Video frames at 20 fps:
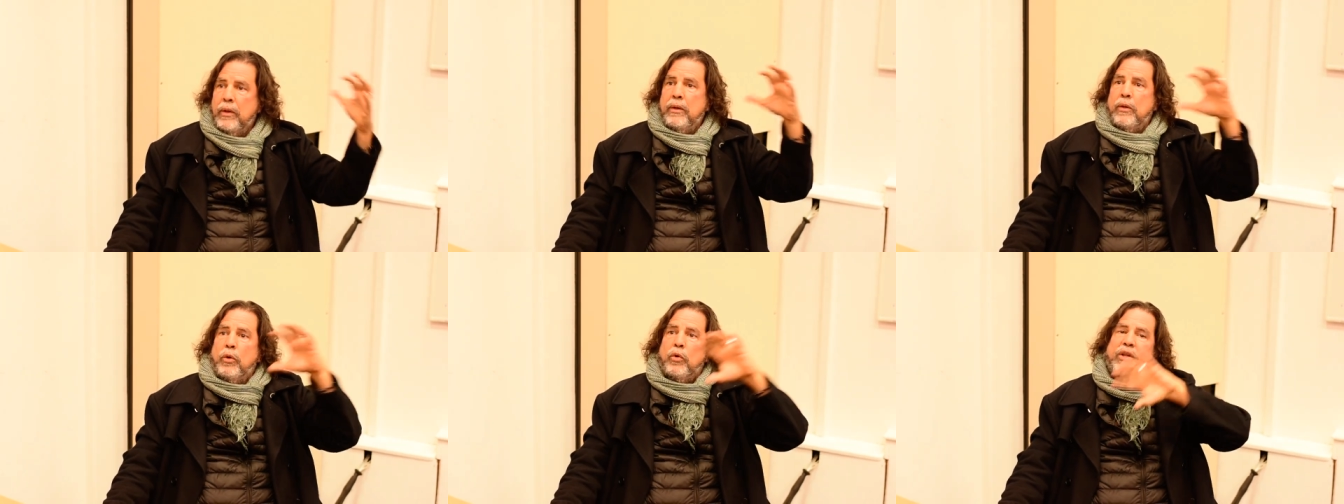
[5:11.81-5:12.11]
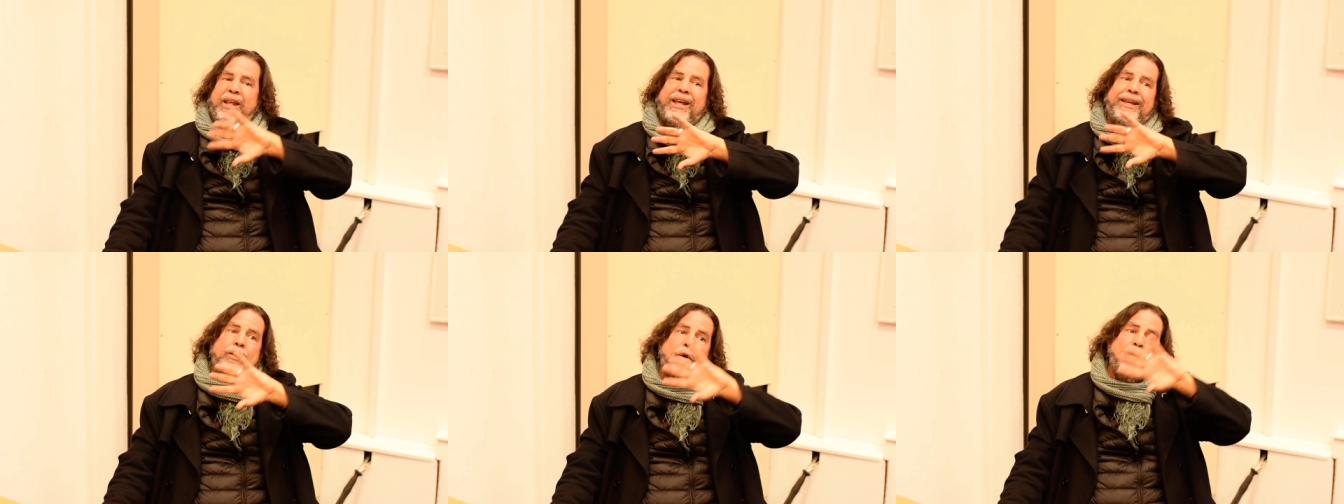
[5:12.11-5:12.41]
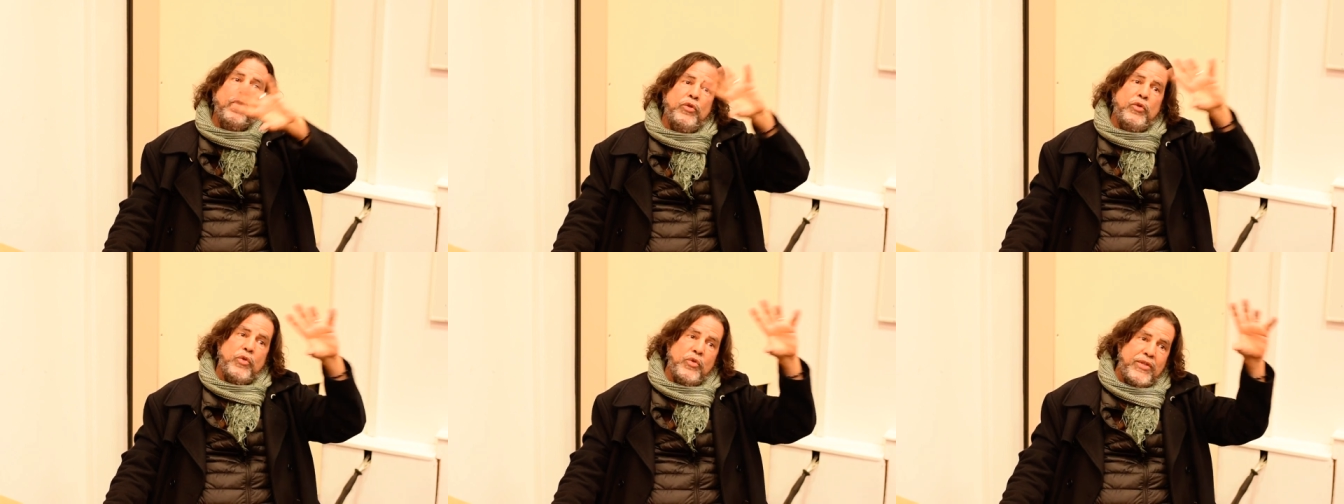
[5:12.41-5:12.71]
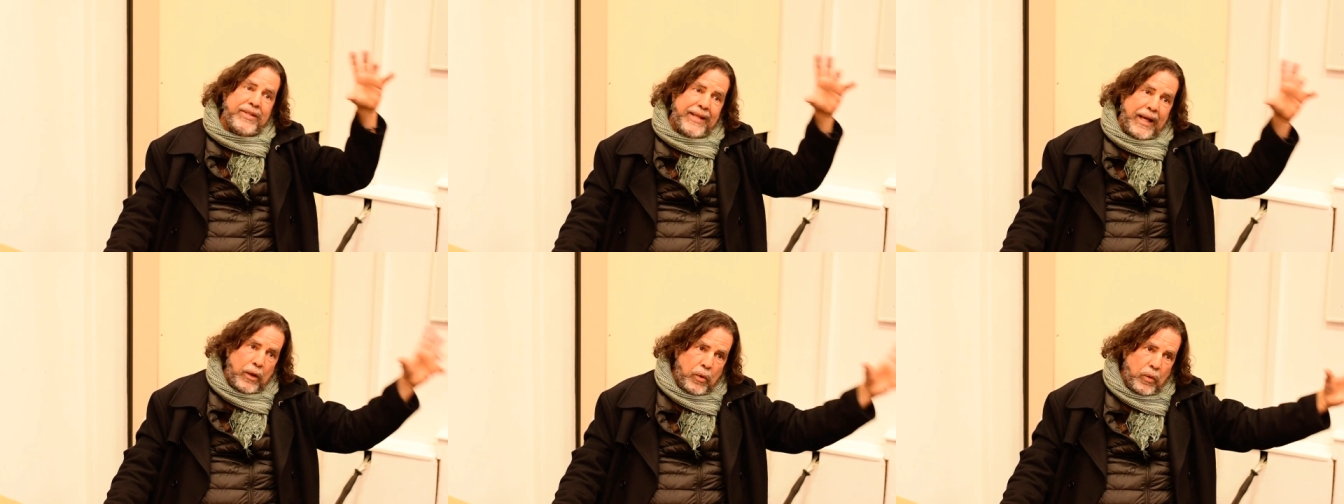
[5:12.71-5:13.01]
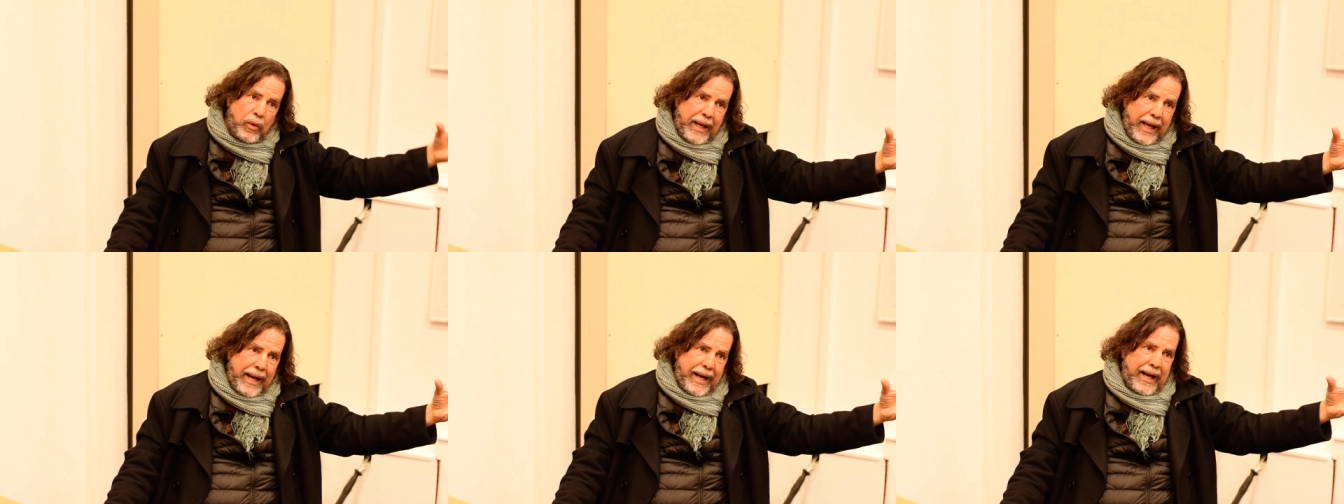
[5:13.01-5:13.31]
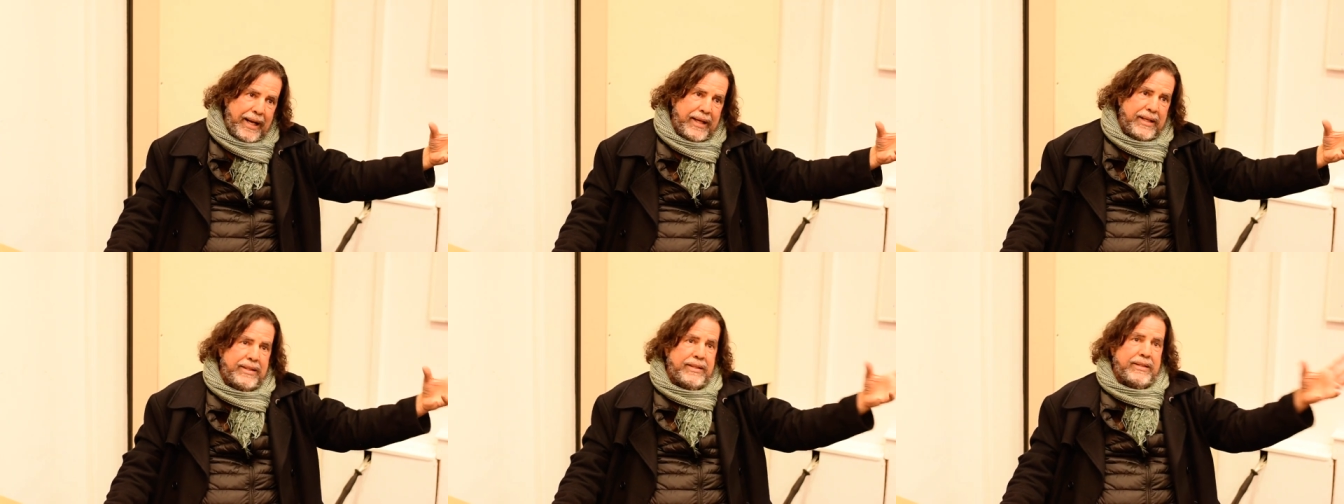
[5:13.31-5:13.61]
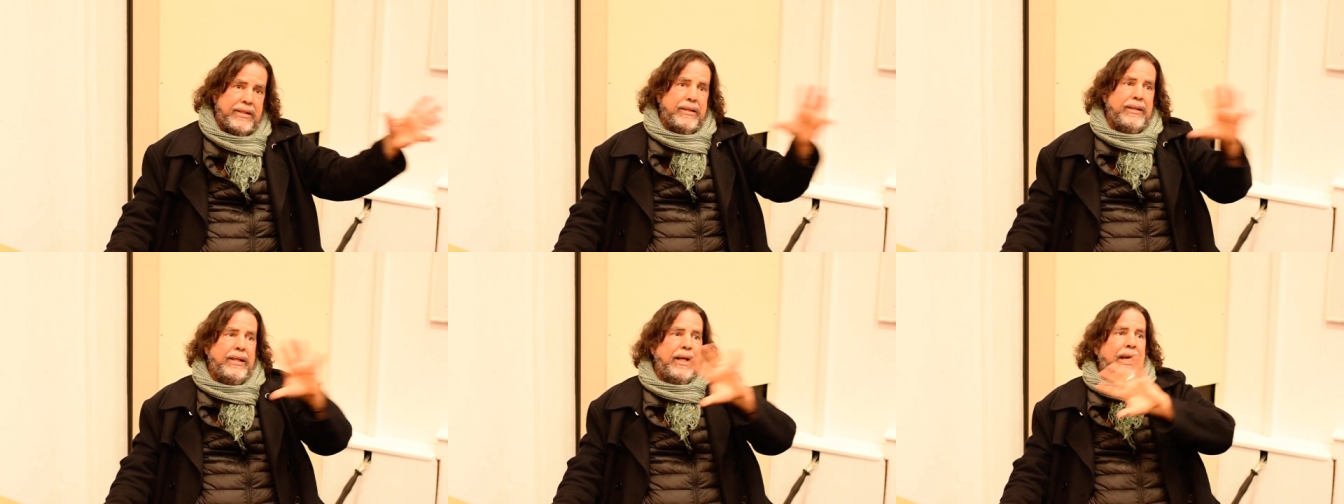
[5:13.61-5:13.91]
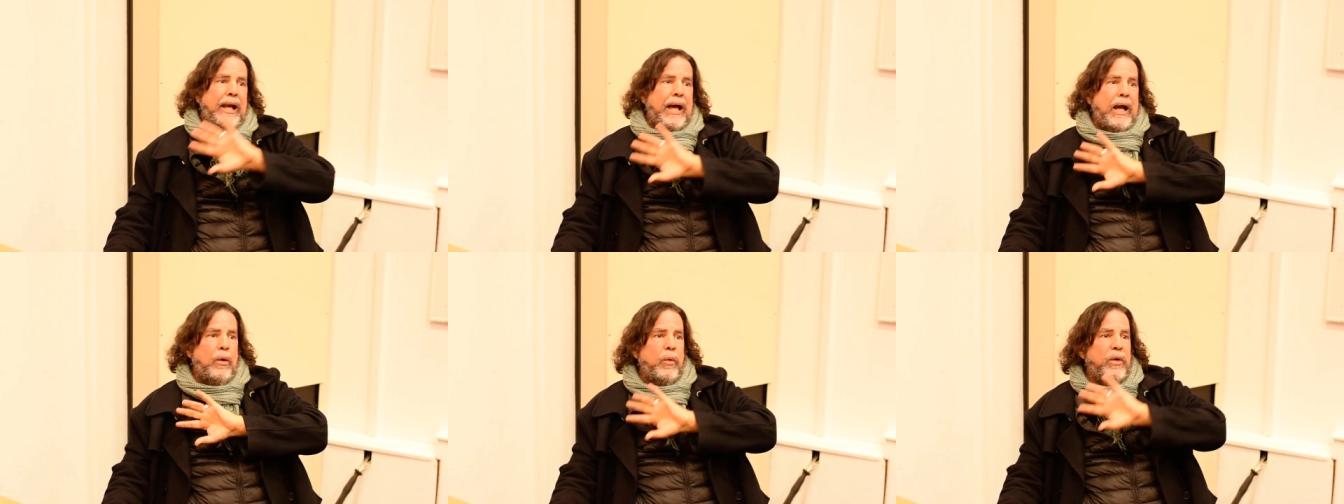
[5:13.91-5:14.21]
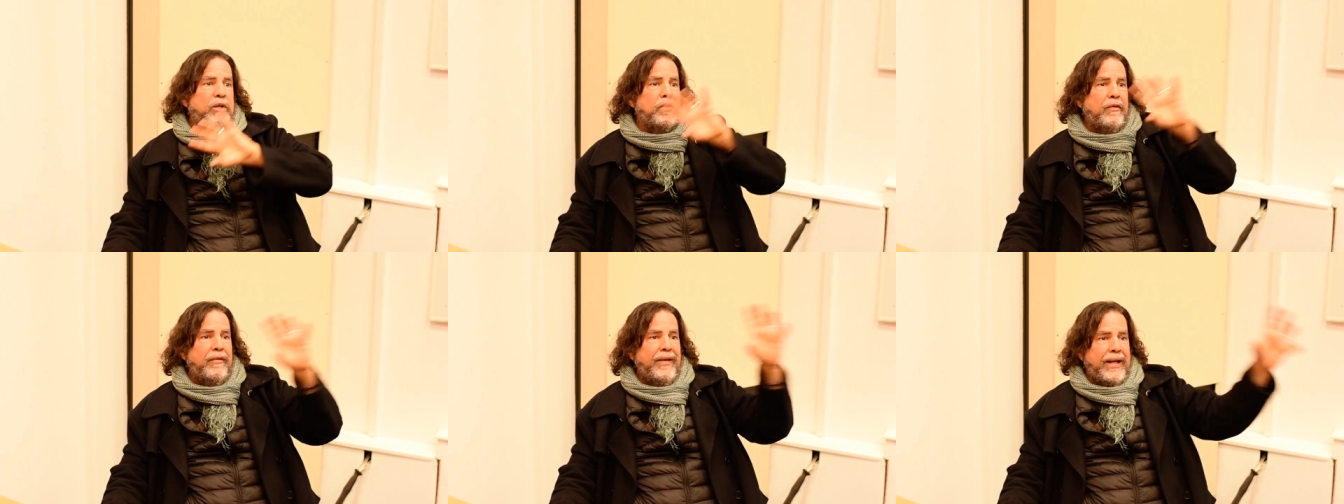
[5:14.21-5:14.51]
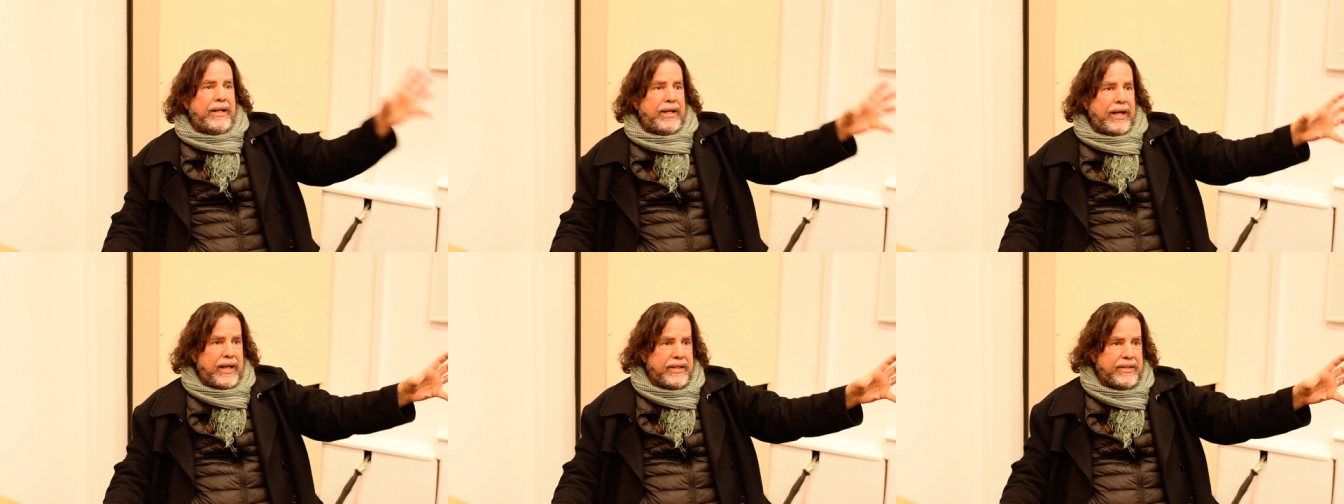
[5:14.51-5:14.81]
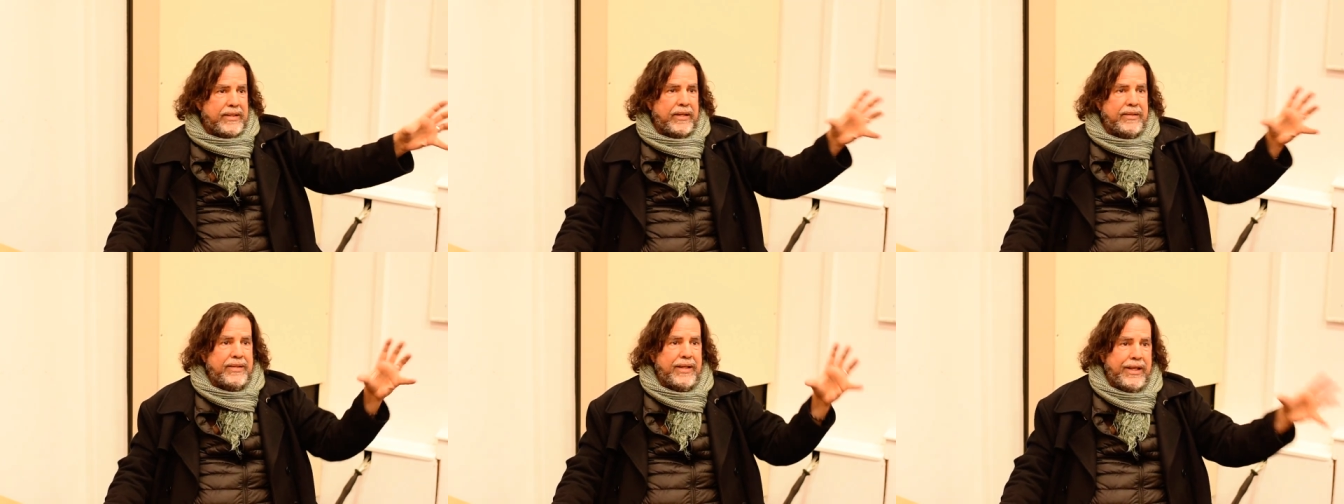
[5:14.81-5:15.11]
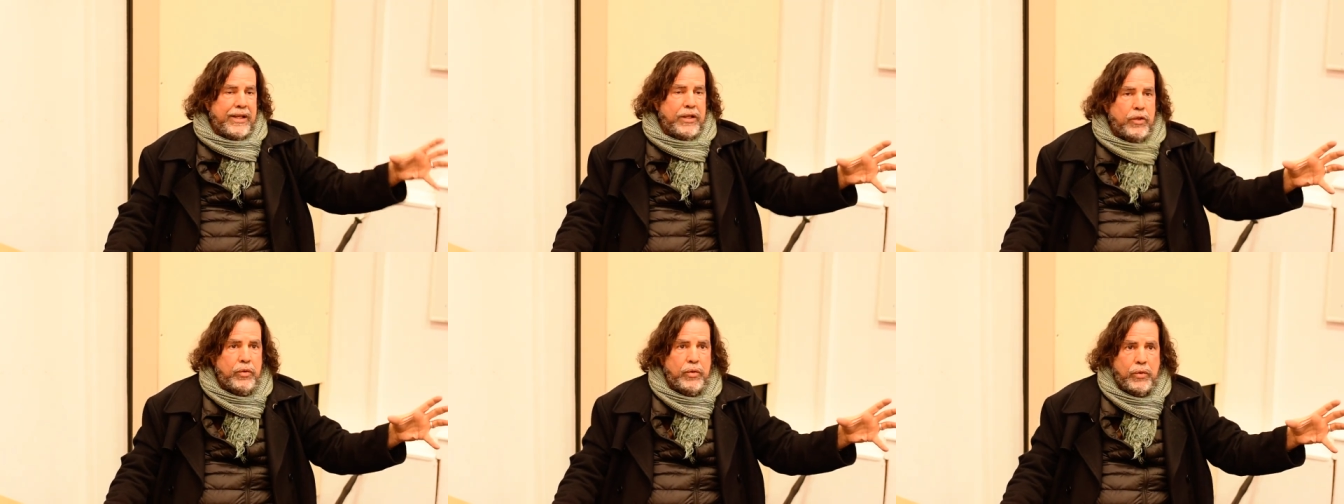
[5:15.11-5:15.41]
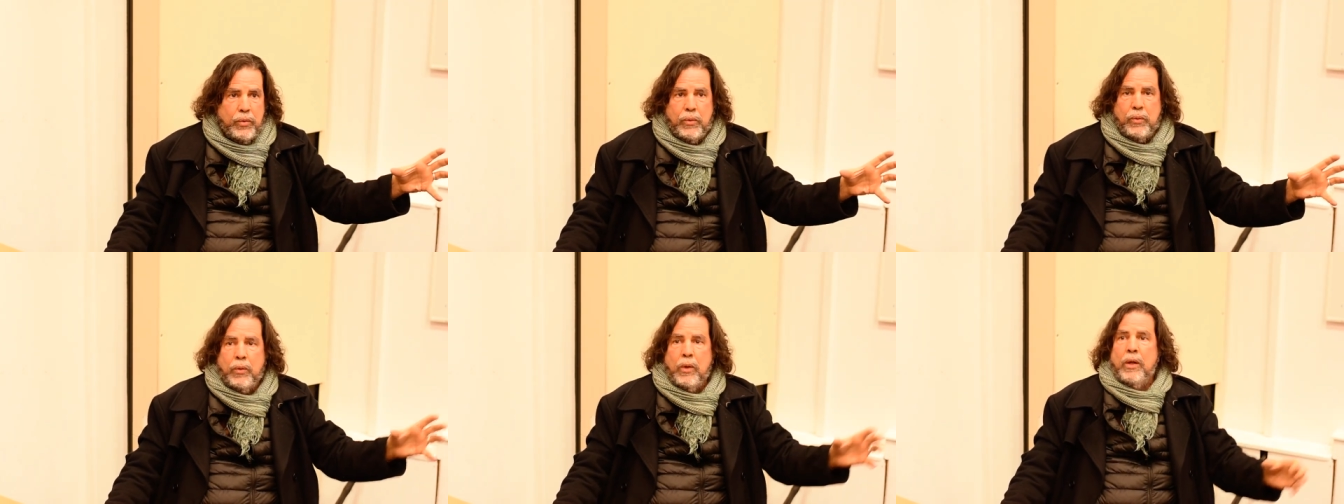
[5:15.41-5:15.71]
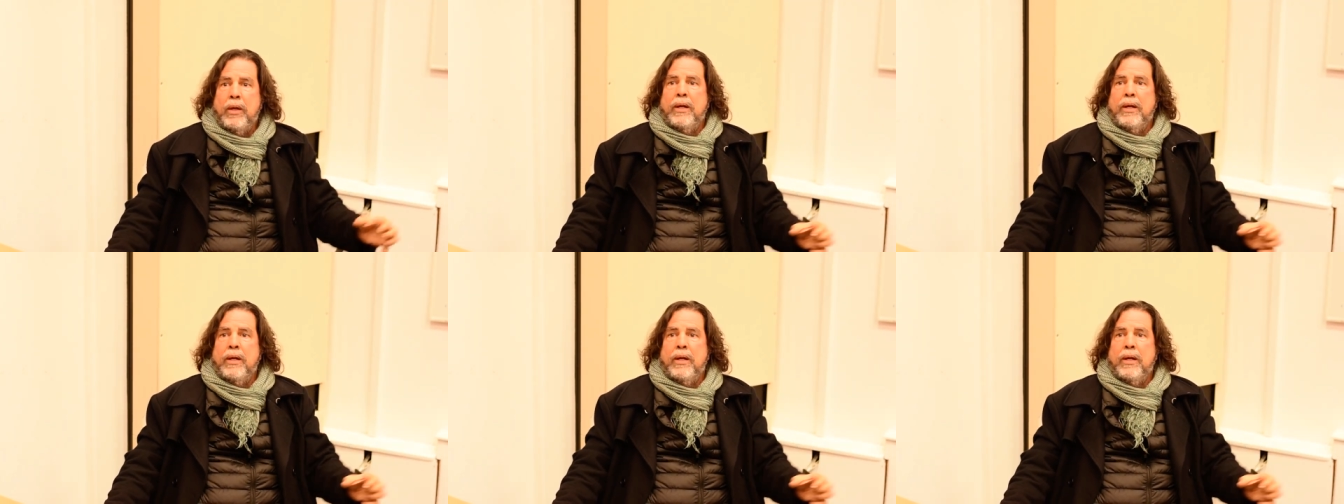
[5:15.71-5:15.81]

or they're going to secularize the language of Las Casas into